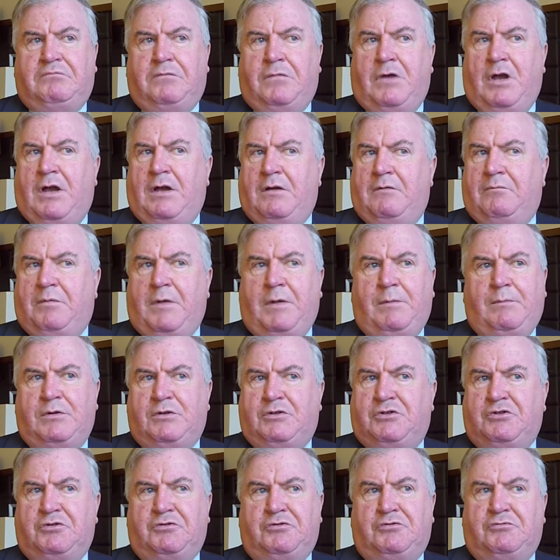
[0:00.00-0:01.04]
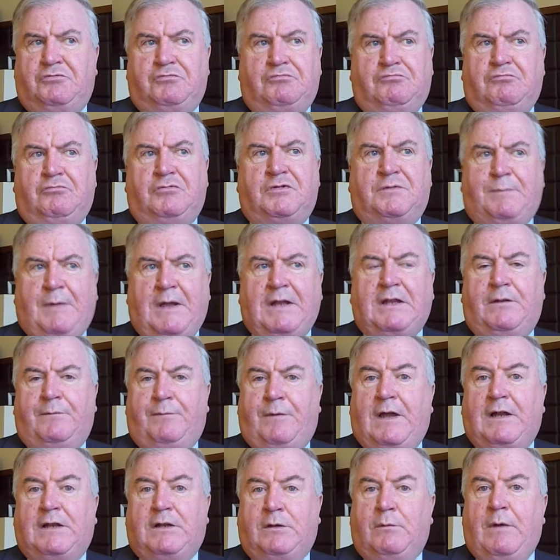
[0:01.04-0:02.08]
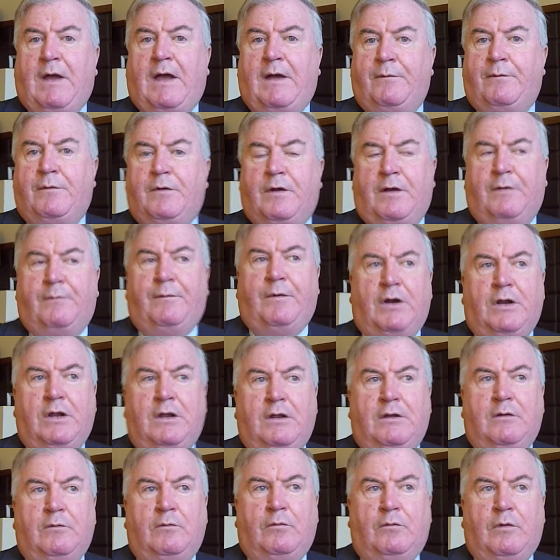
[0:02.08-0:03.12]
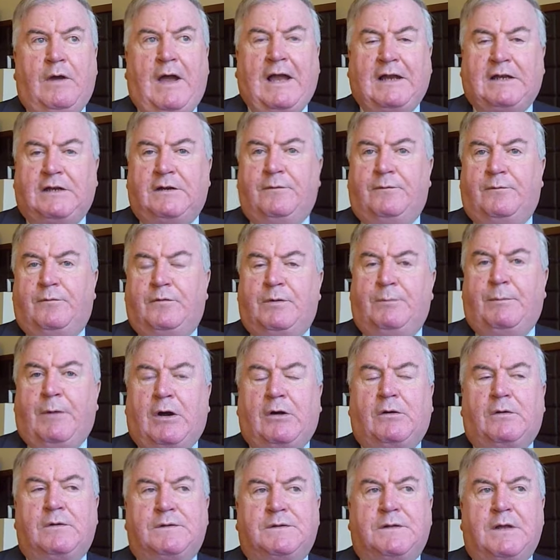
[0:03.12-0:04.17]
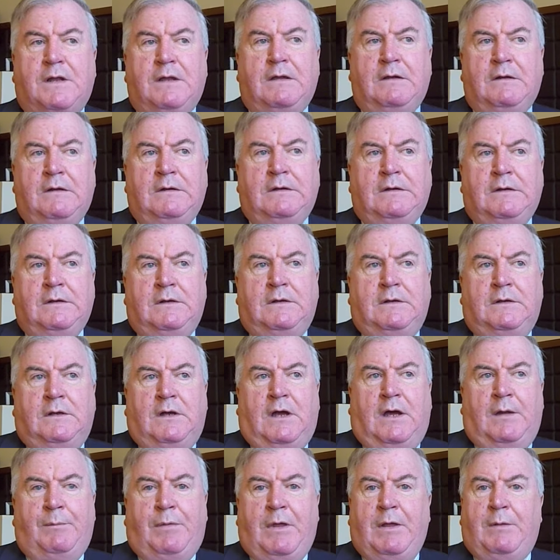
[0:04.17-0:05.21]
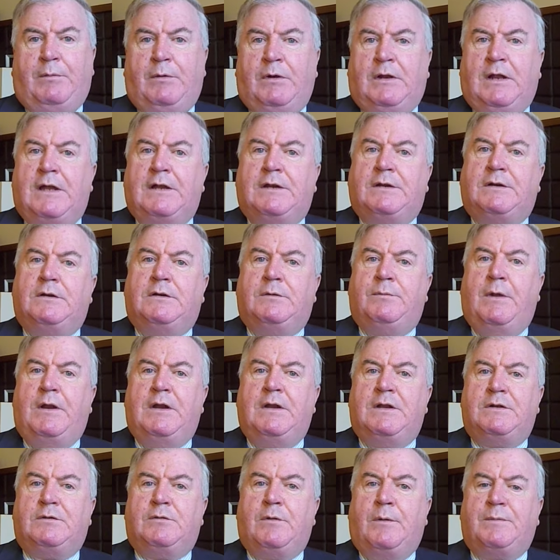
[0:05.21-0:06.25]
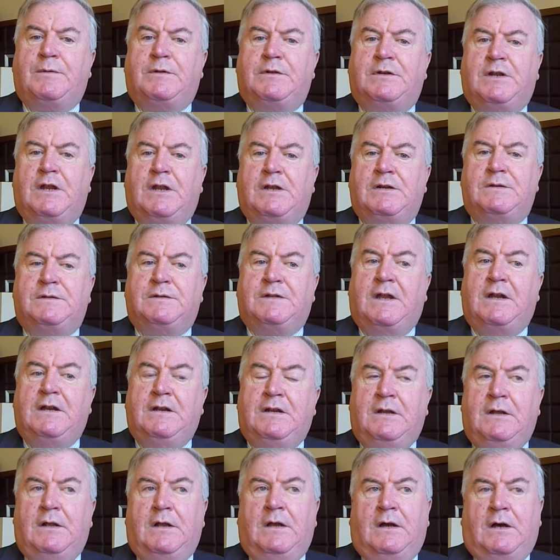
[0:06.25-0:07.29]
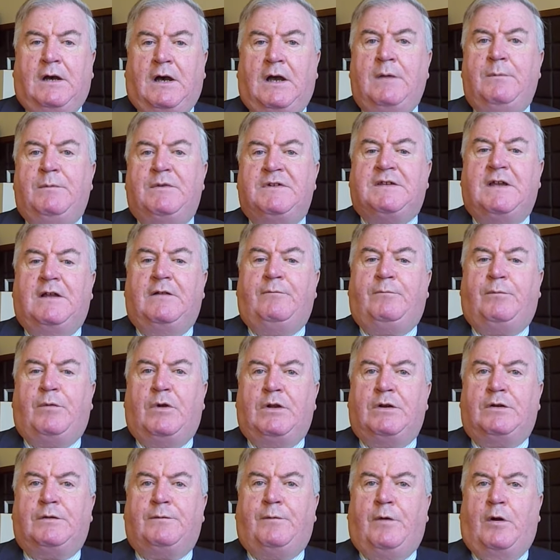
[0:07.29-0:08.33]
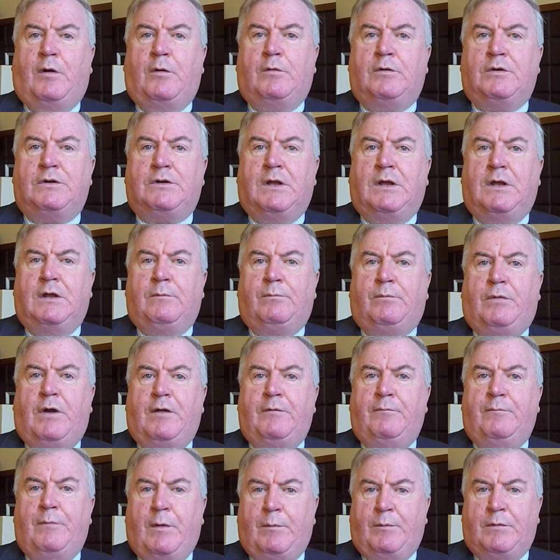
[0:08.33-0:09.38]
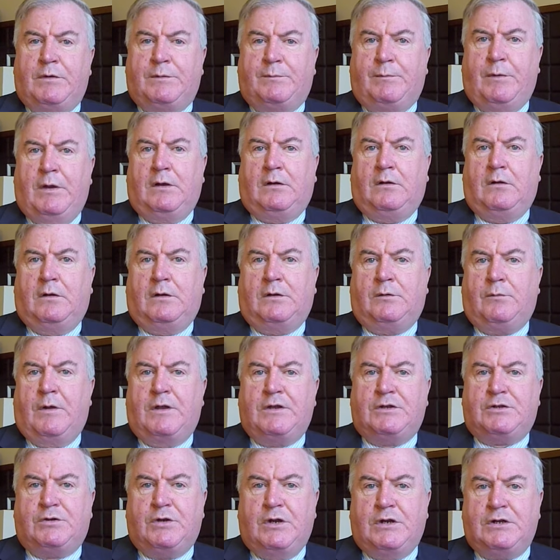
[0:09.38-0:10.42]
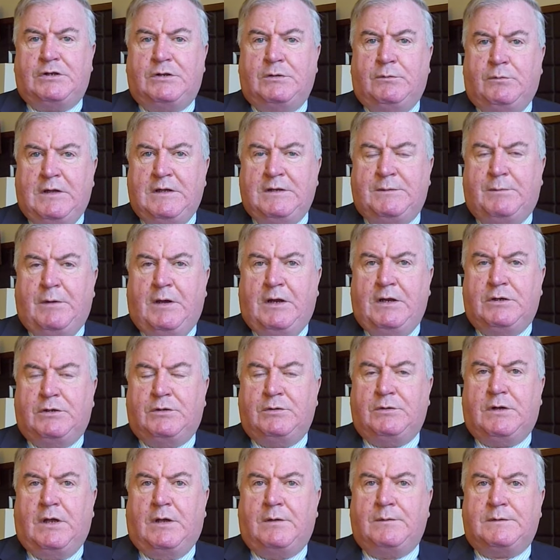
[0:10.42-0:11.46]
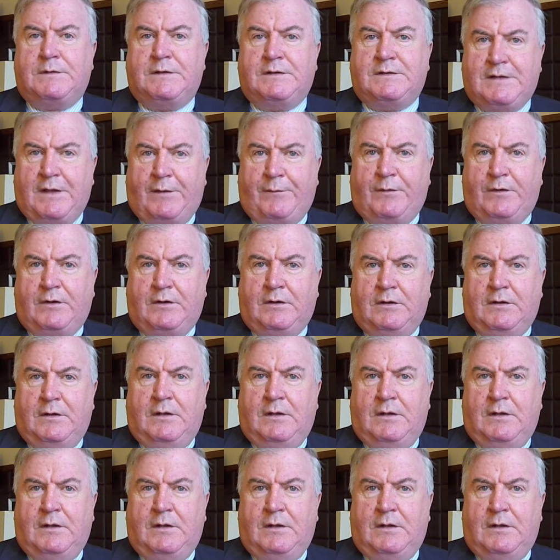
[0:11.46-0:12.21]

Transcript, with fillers: uh, people should respect the fact that we have a, a very active democracy and people get tremendous representations. And I myself brought forward a private member's bill called the Registration of Wills Bill in 2007.